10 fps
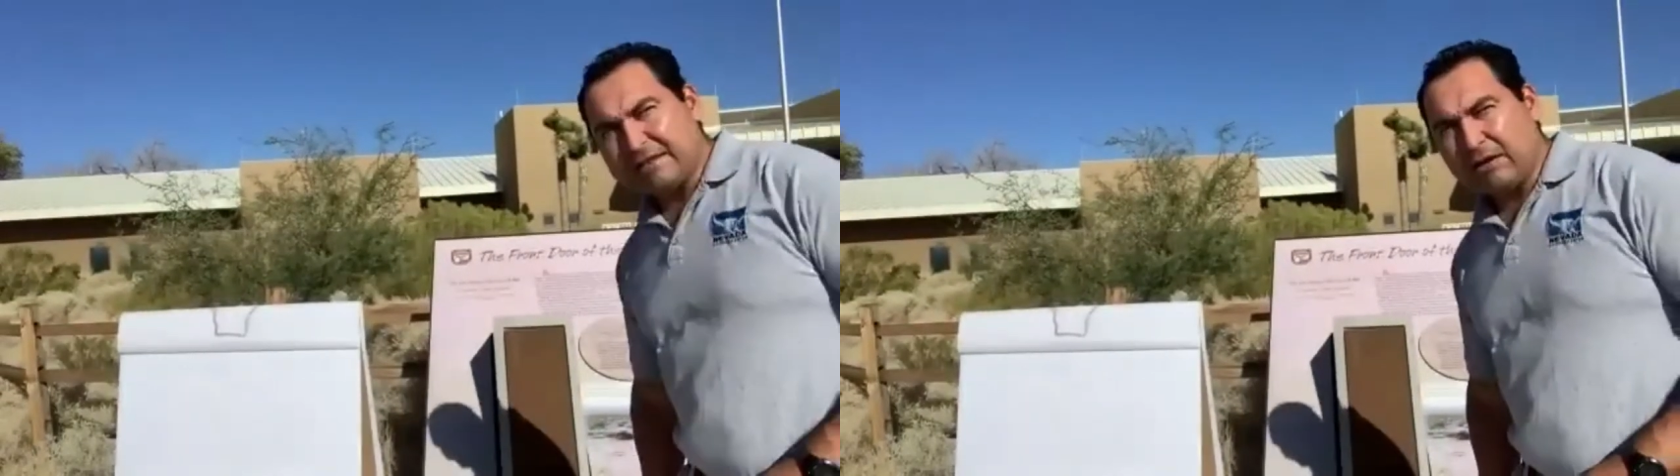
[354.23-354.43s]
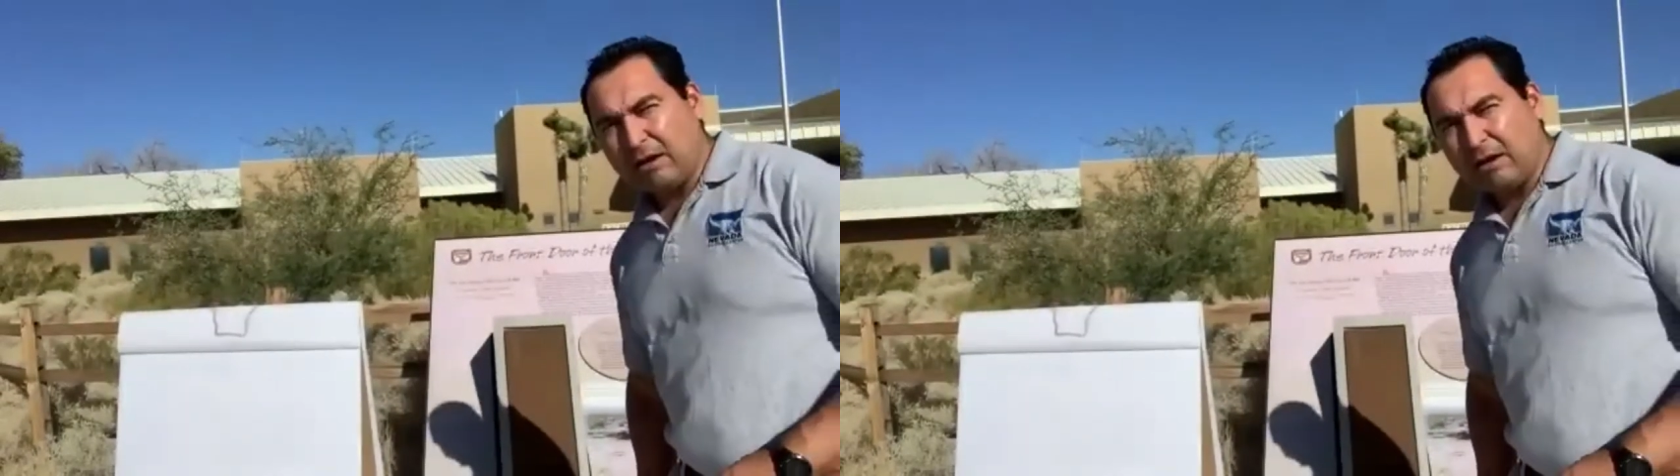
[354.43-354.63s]

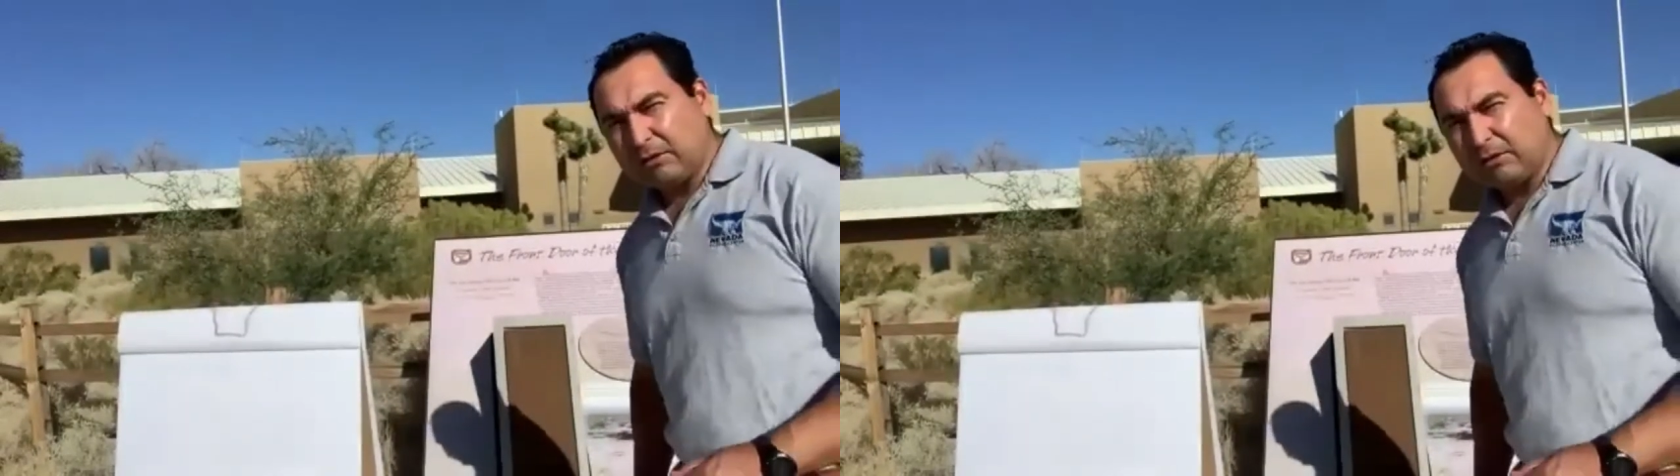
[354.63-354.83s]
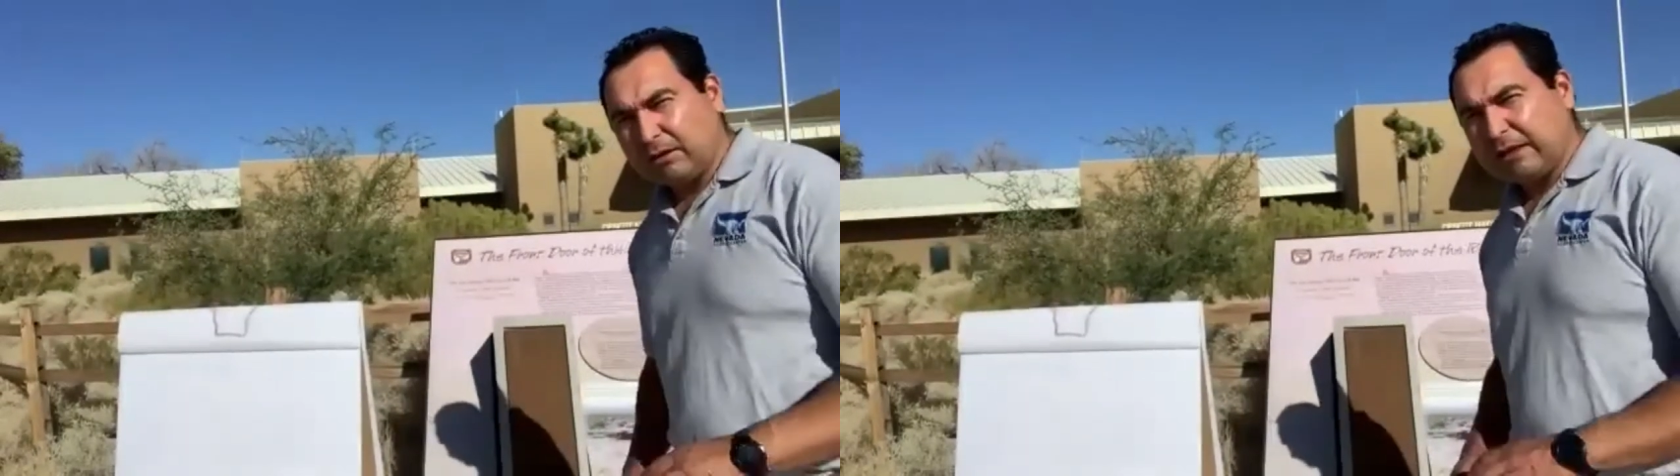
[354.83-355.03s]
that
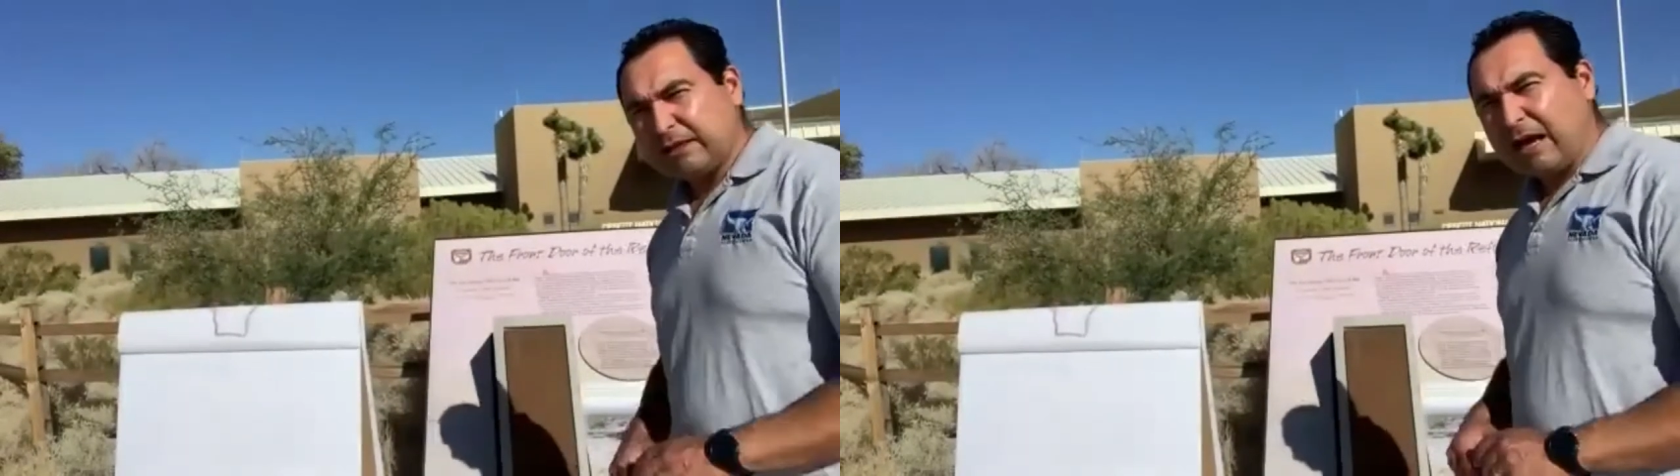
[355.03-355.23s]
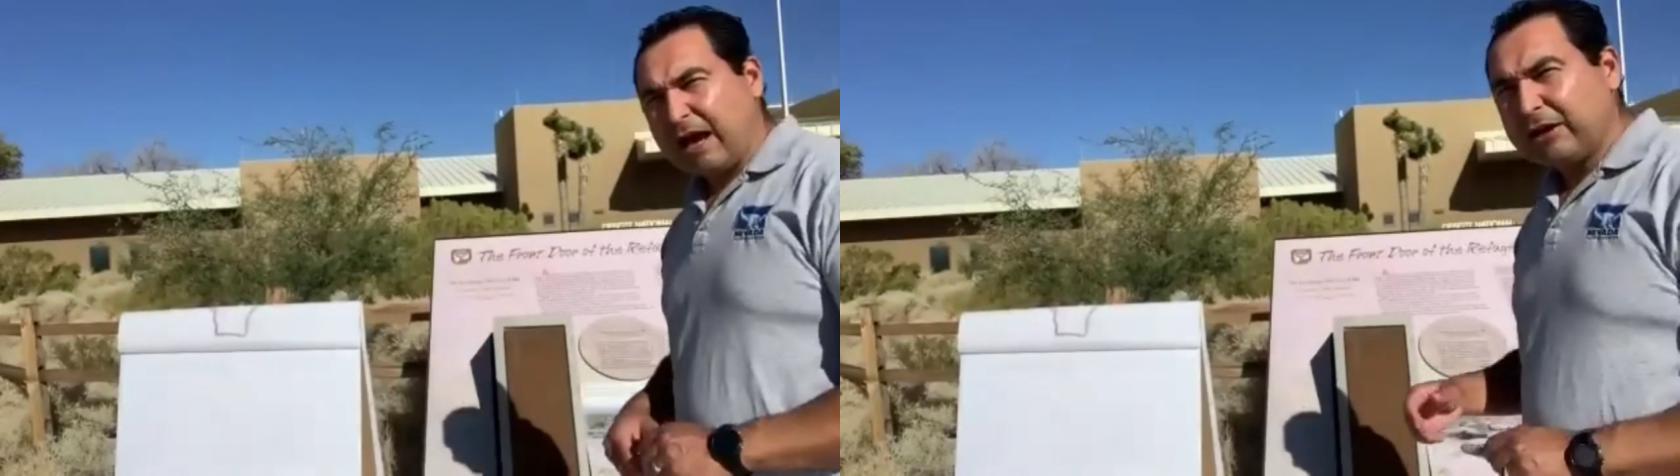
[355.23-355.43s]
in
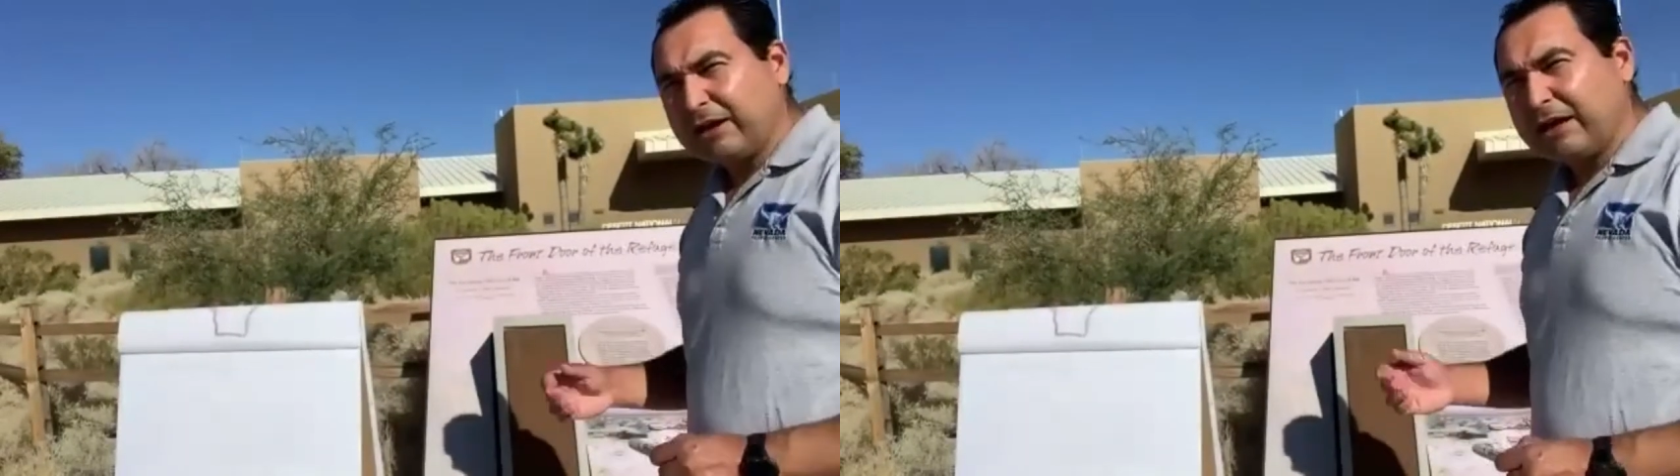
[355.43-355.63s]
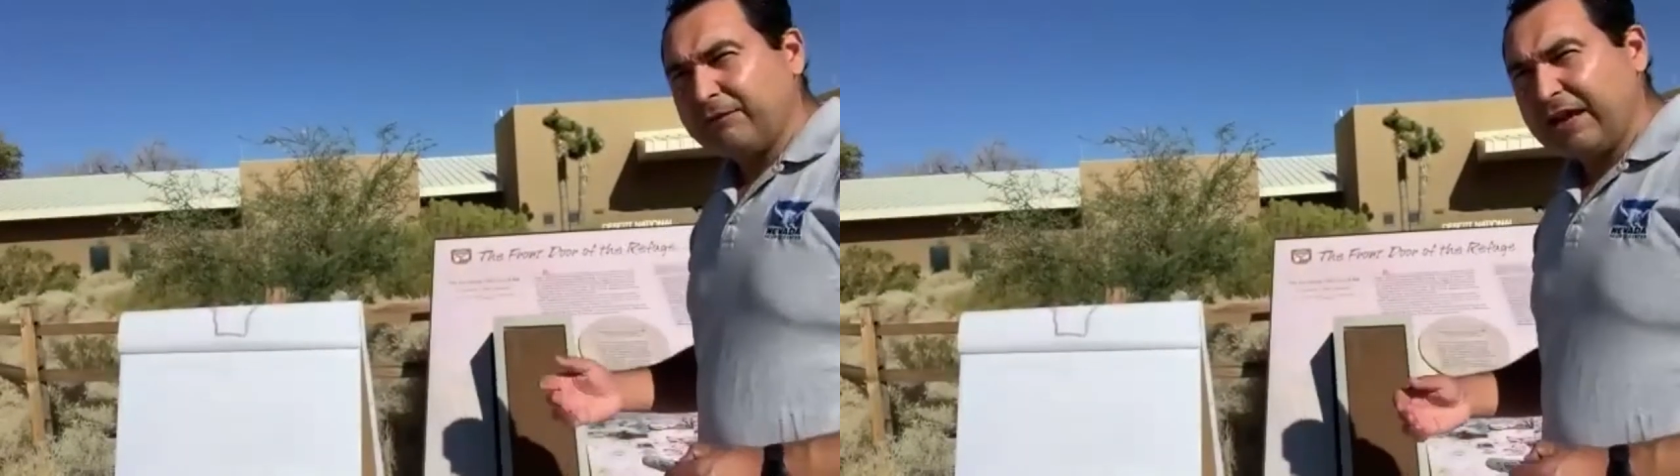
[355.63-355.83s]
the higher
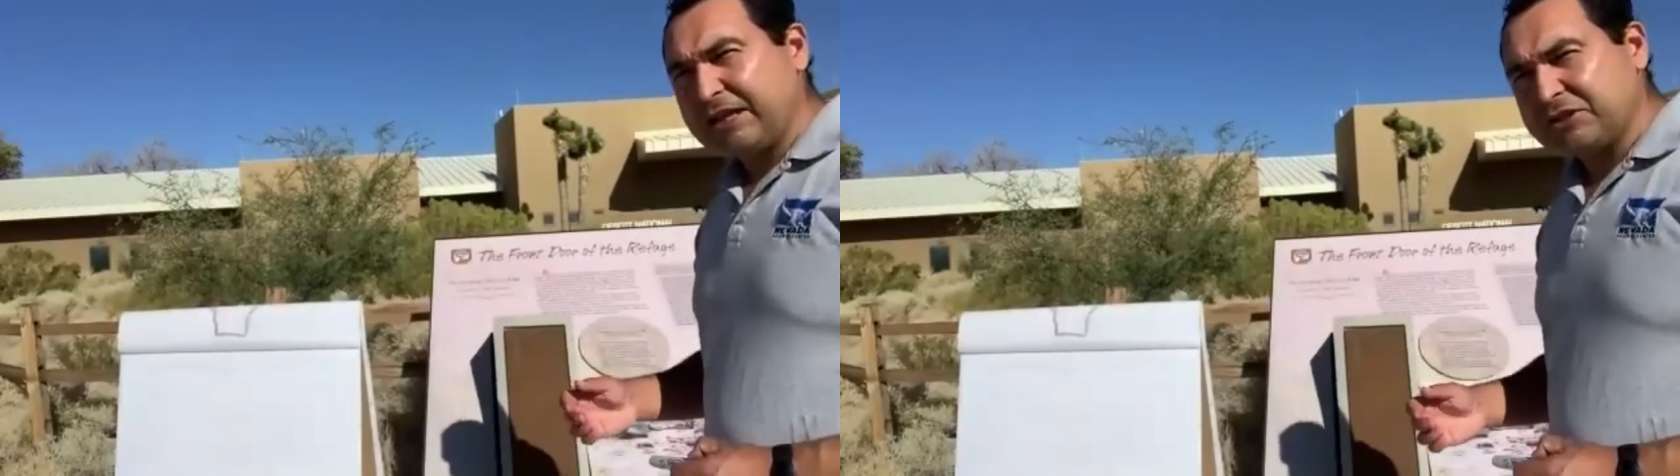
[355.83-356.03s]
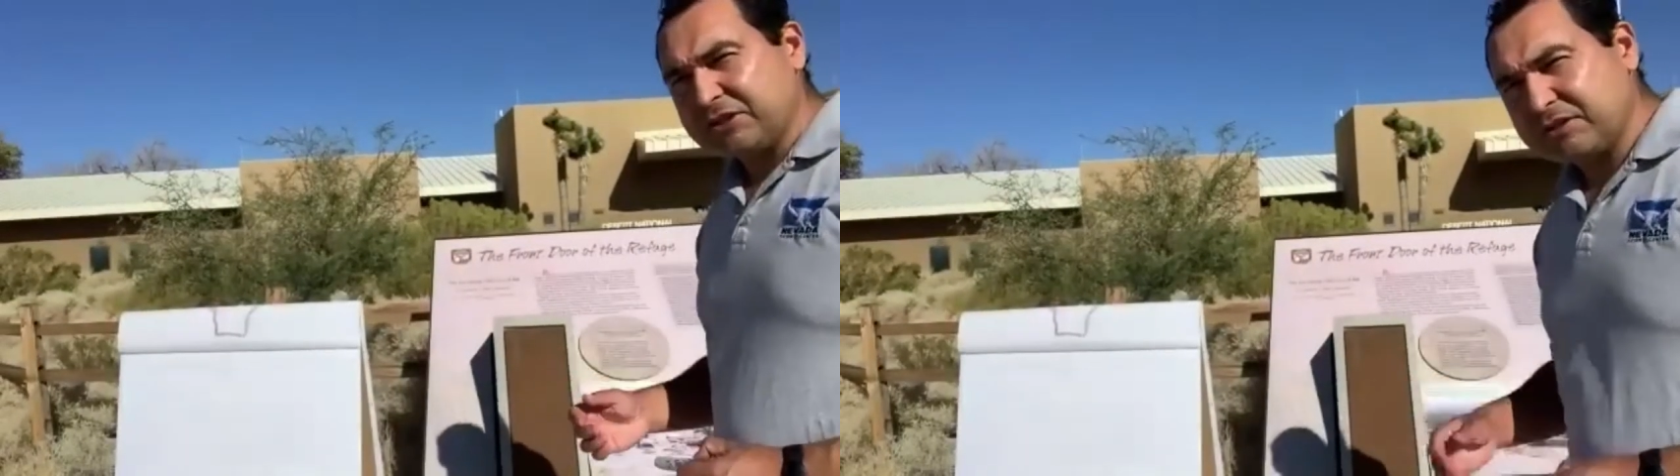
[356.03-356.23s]

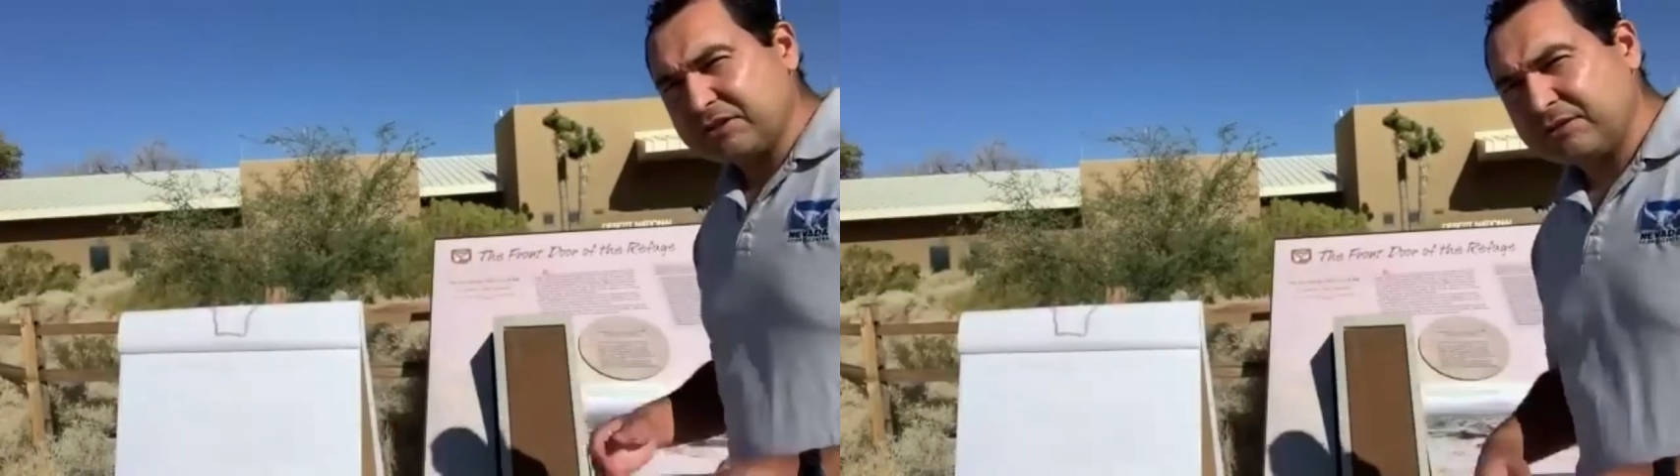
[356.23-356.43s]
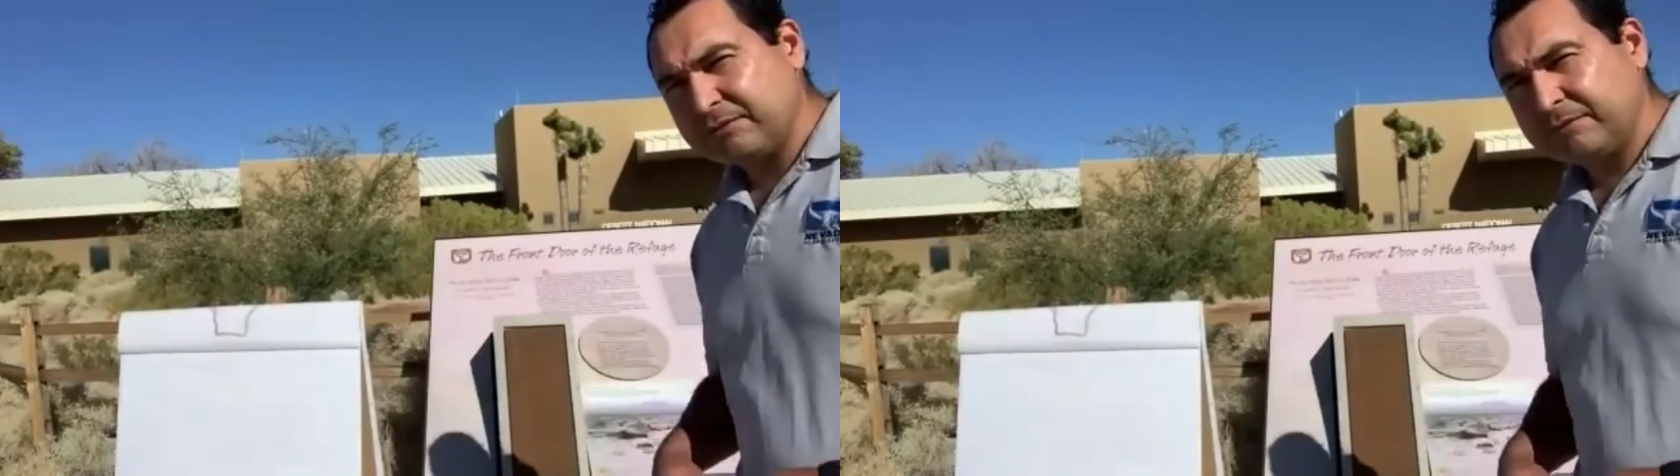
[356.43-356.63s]
elevations,